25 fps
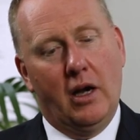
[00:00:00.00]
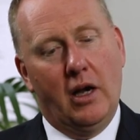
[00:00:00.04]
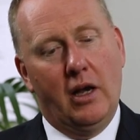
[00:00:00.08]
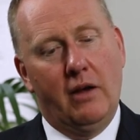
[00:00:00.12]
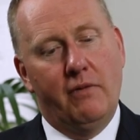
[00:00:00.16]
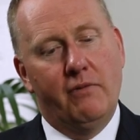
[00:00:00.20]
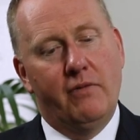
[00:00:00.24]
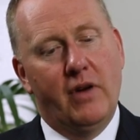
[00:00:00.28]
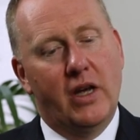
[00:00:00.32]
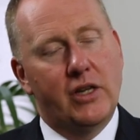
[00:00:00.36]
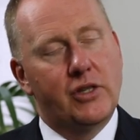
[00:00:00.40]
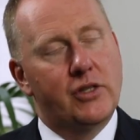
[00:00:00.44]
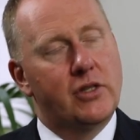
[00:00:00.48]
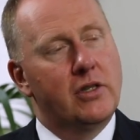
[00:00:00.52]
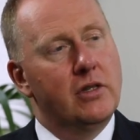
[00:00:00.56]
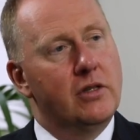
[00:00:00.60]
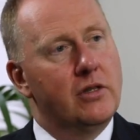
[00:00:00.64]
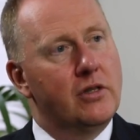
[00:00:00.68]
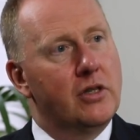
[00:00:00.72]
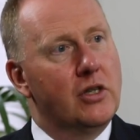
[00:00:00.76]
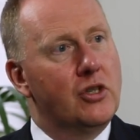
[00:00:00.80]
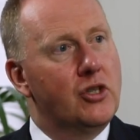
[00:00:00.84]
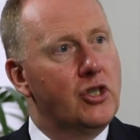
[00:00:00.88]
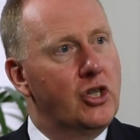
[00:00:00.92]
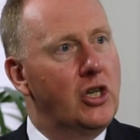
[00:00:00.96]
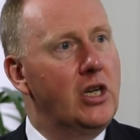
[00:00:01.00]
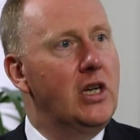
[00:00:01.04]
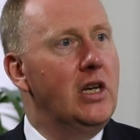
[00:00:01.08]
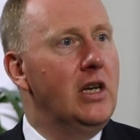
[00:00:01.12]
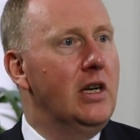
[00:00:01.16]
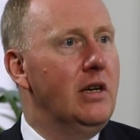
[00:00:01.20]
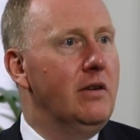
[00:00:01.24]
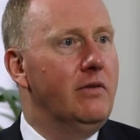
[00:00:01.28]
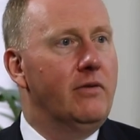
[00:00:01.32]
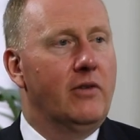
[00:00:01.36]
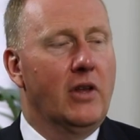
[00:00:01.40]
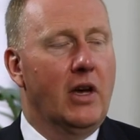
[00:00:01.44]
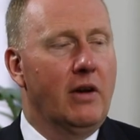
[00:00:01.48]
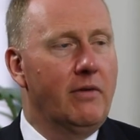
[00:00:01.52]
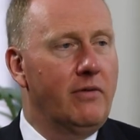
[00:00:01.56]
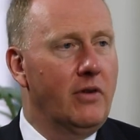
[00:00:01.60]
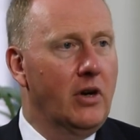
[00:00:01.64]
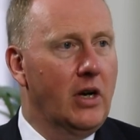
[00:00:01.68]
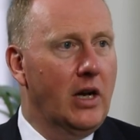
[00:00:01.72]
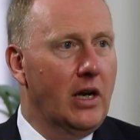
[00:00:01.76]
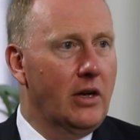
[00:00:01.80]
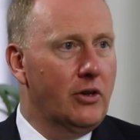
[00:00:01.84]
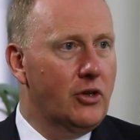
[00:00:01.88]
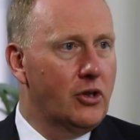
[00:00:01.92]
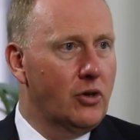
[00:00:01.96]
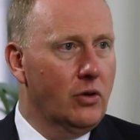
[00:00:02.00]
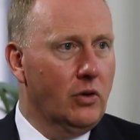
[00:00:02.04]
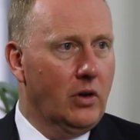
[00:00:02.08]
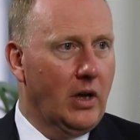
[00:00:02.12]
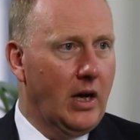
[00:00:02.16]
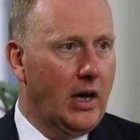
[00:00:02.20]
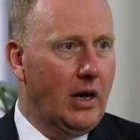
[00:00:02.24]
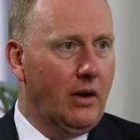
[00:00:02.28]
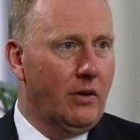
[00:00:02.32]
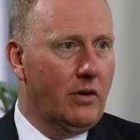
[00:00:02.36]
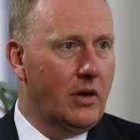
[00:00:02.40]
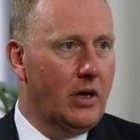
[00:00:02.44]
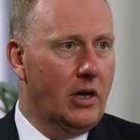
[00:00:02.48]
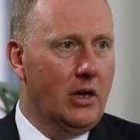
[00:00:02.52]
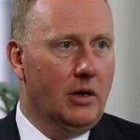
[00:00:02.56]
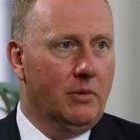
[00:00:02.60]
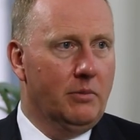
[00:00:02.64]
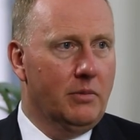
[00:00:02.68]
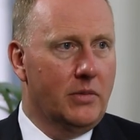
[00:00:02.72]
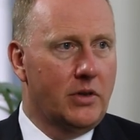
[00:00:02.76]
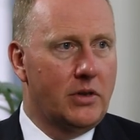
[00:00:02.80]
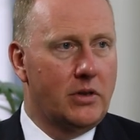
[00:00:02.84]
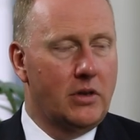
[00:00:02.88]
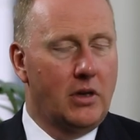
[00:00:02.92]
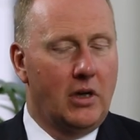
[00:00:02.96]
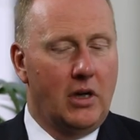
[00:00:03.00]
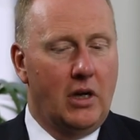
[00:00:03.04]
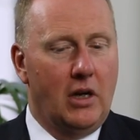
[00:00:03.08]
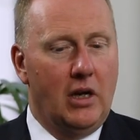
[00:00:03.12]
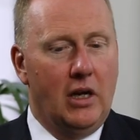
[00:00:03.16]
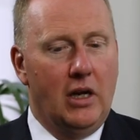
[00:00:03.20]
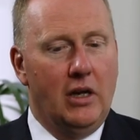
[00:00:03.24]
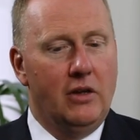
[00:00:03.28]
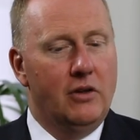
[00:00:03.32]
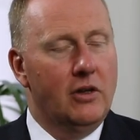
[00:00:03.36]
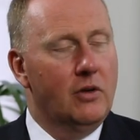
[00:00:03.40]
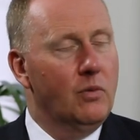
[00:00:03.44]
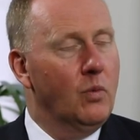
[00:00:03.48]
investors achieve their financial outcomes in